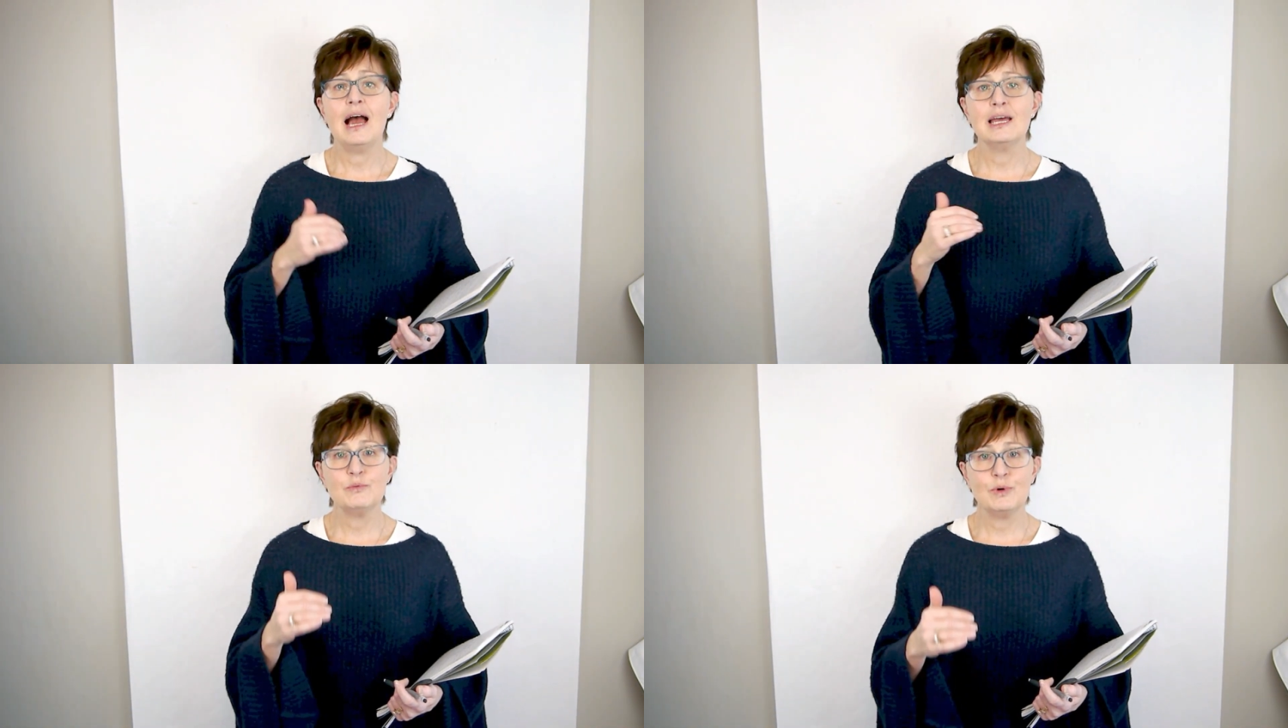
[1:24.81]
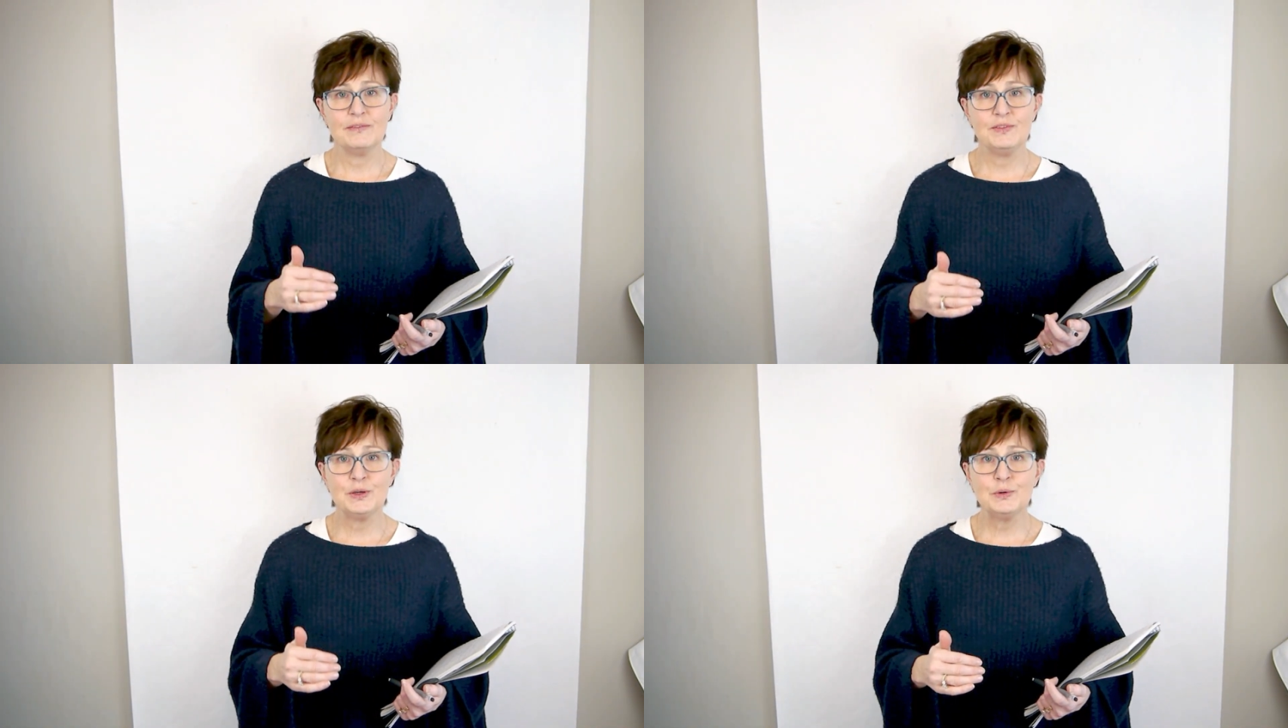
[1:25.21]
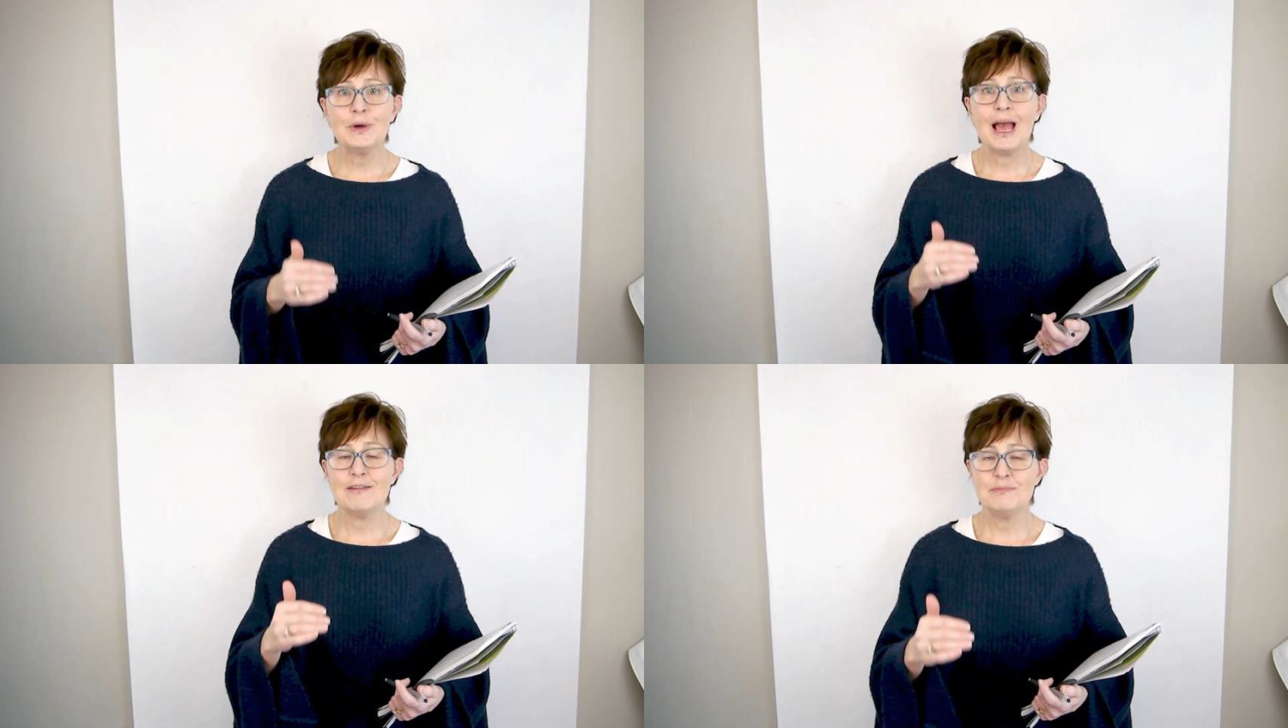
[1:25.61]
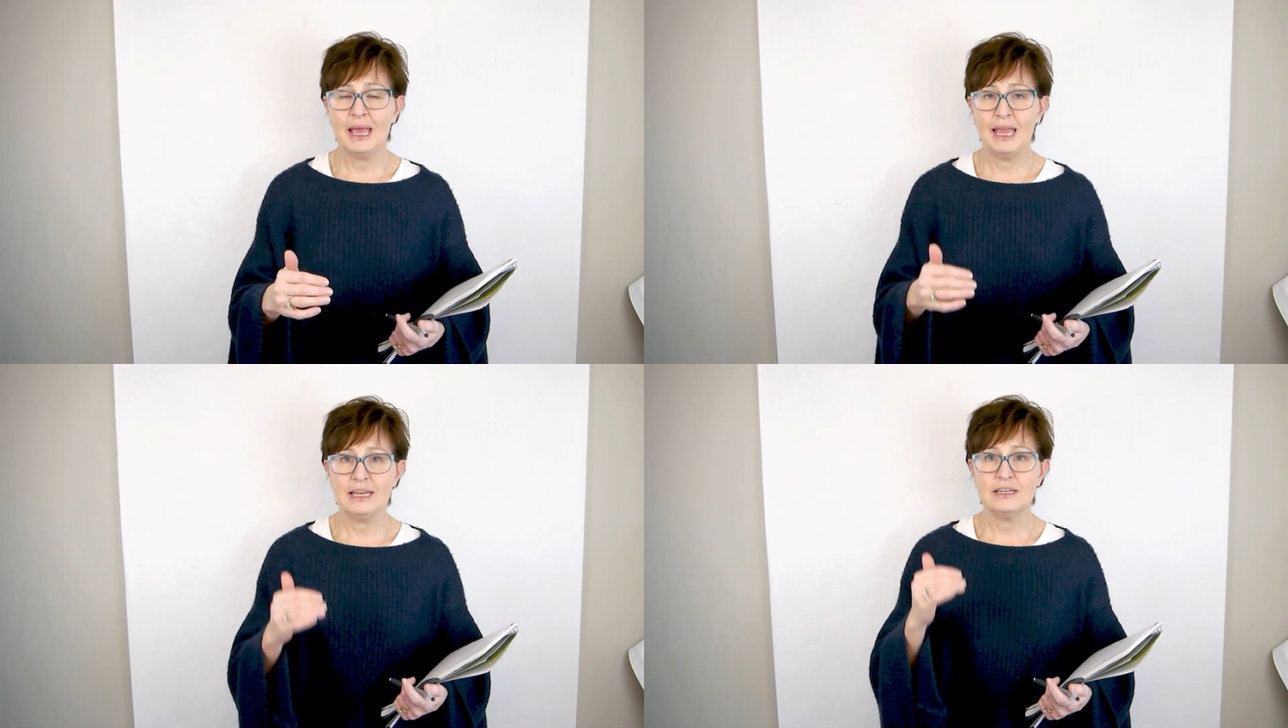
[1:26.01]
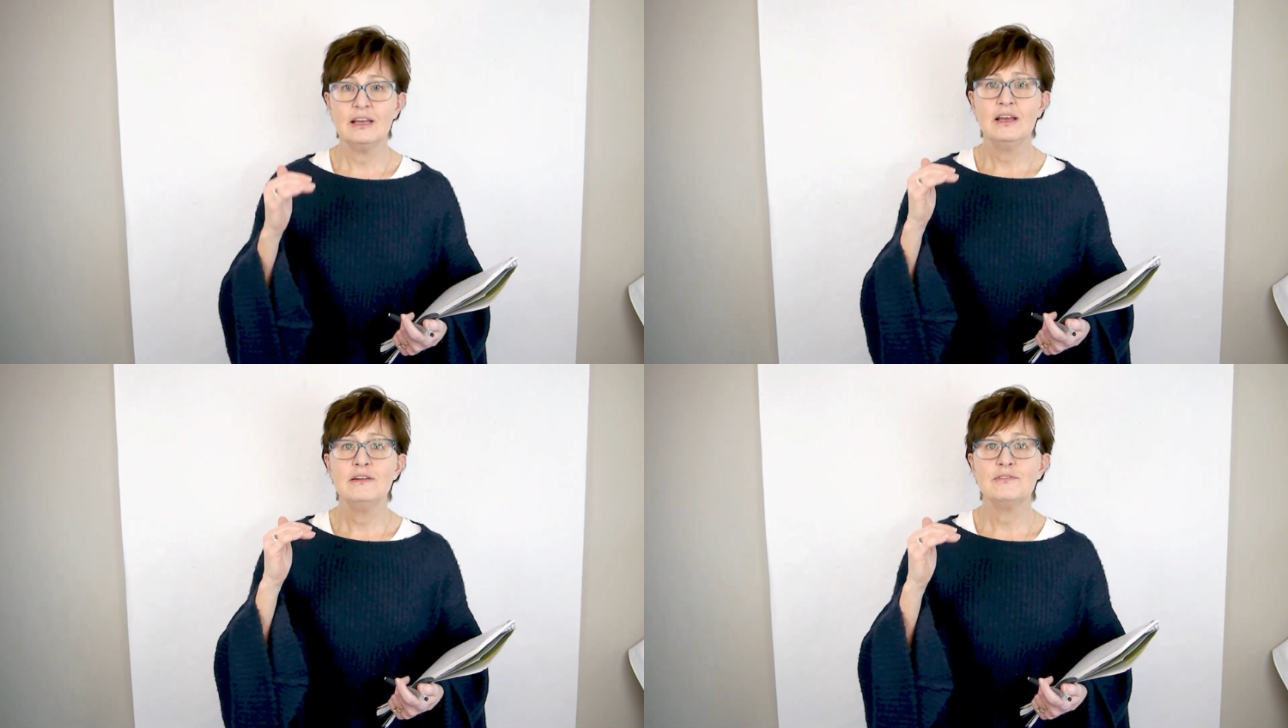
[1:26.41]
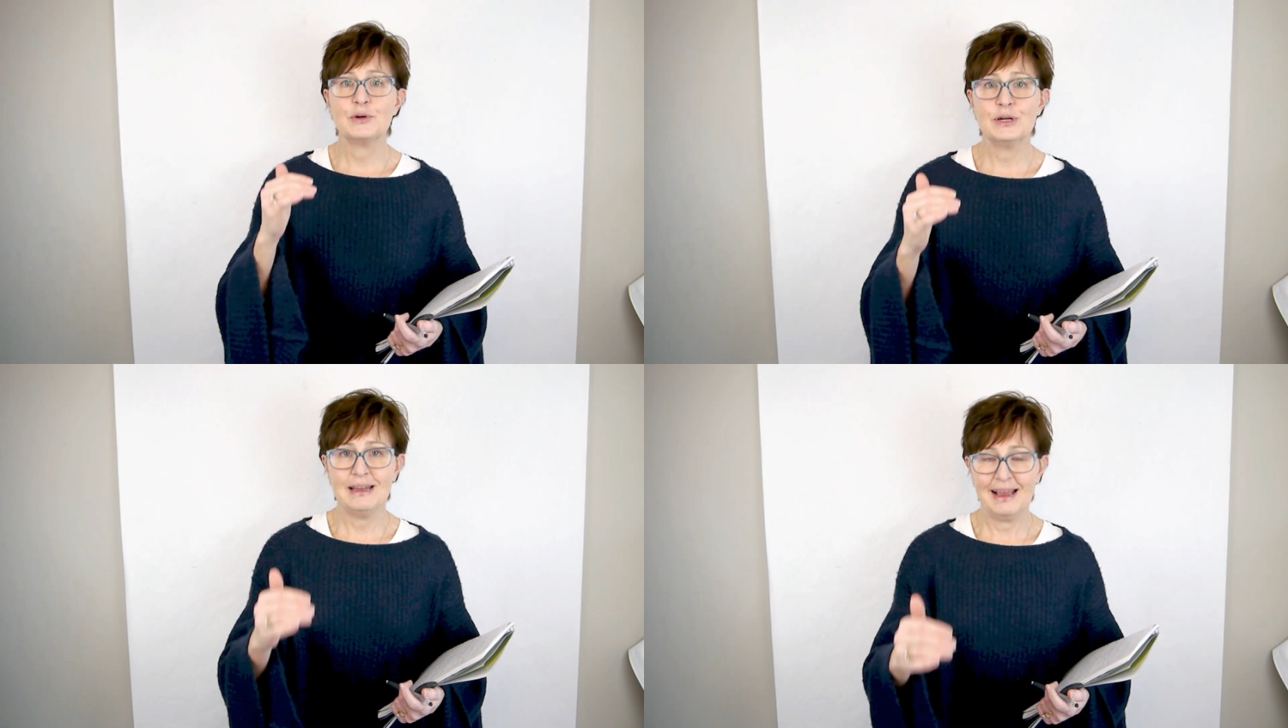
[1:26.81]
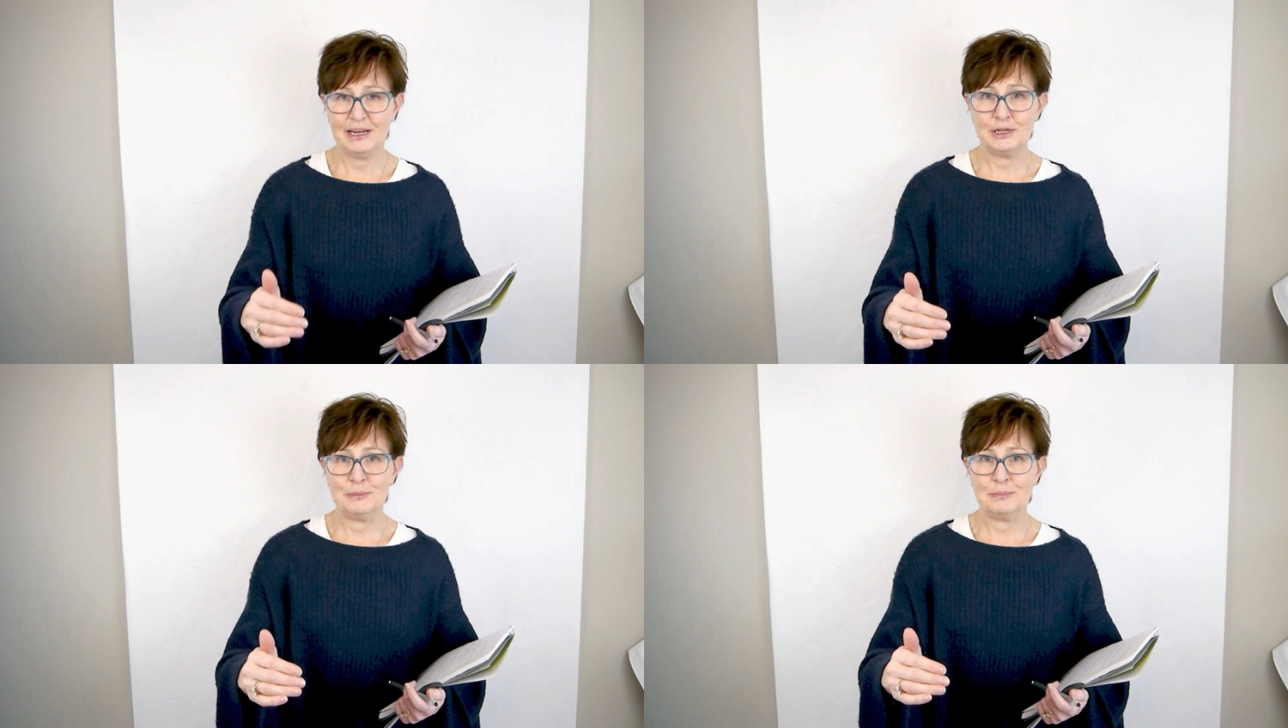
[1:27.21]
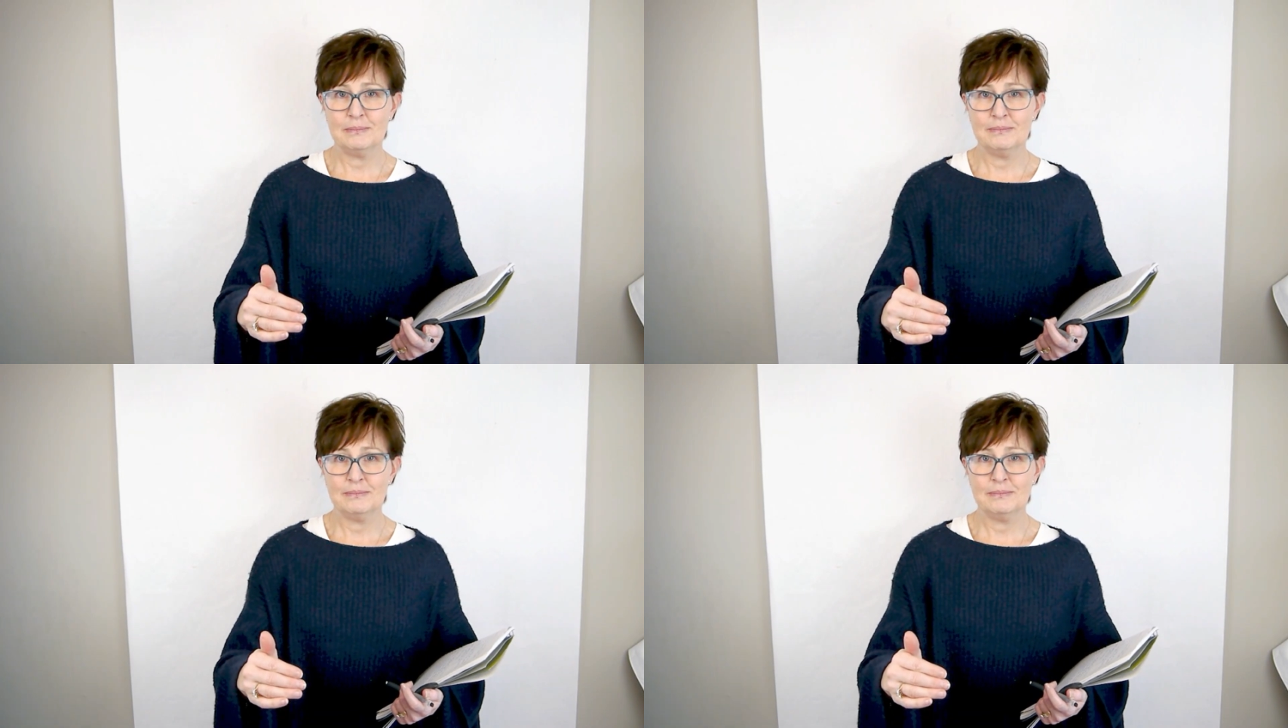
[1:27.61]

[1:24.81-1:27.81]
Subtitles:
out of what you have paid for an item.